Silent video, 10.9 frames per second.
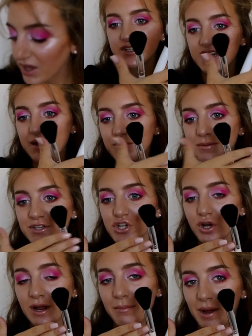Today I'm going to be
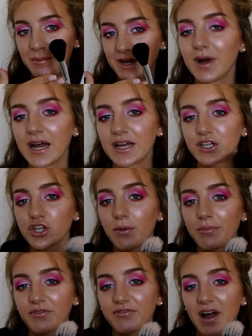talking about my
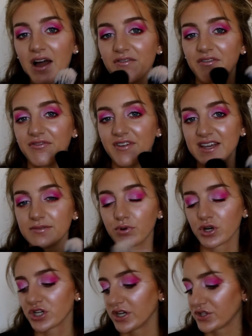top 5 face
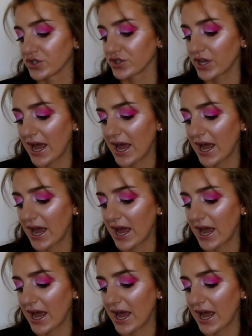brushes,